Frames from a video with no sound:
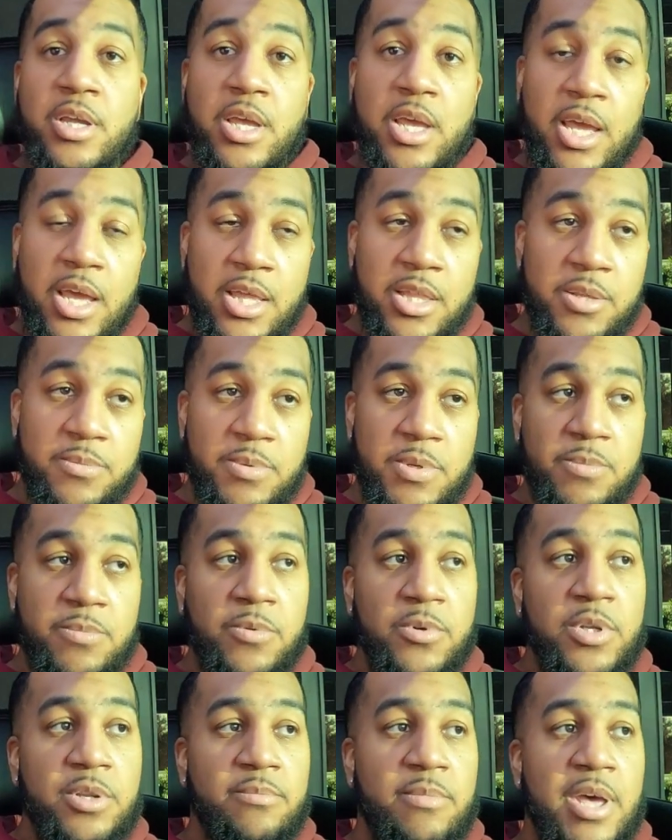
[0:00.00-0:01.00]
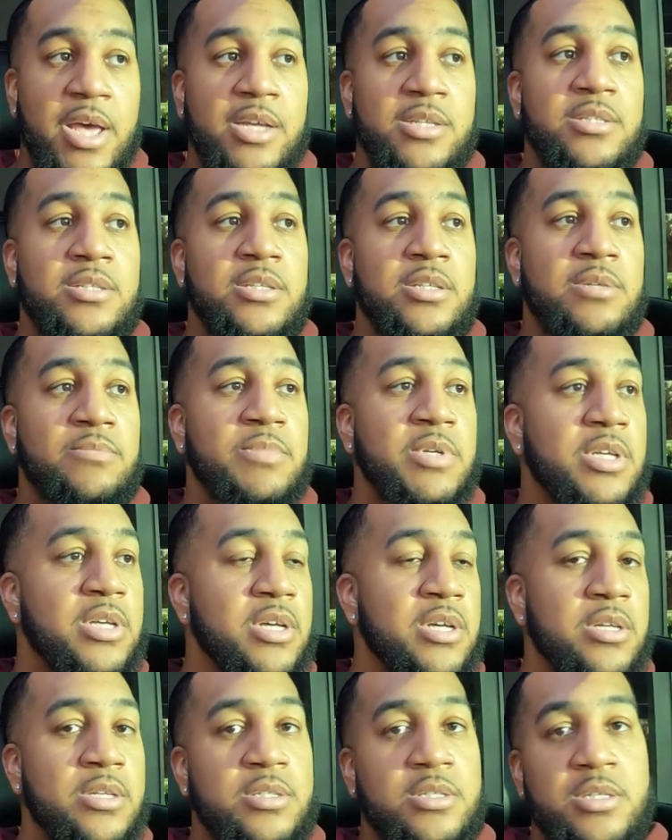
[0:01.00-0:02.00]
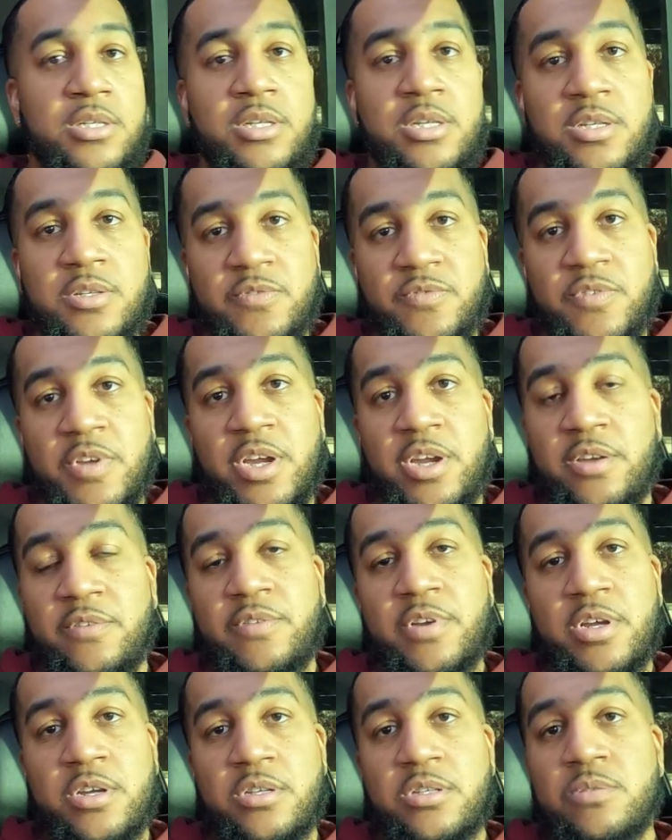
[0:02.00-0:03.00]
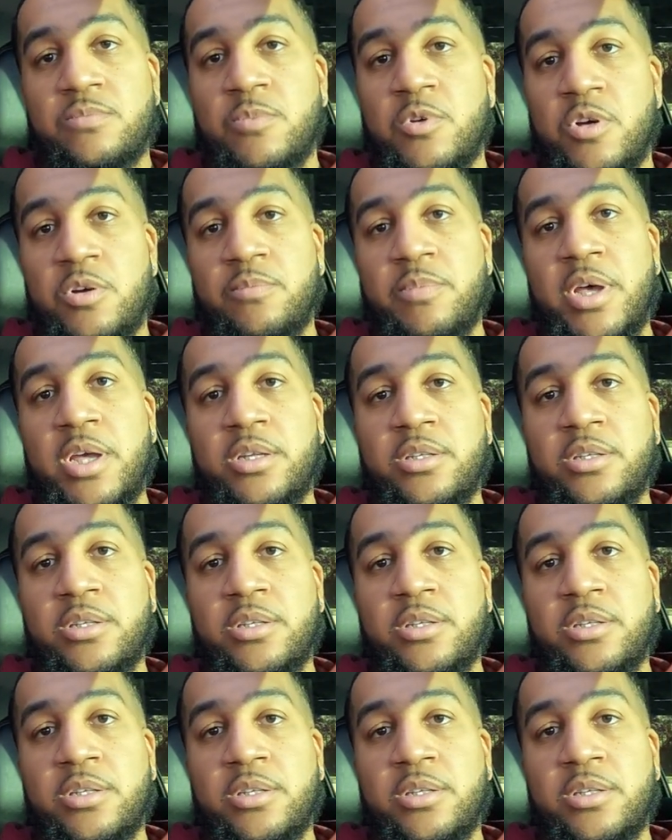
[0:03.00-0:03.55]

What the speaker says: and the people in the back seat, because it is very, very small back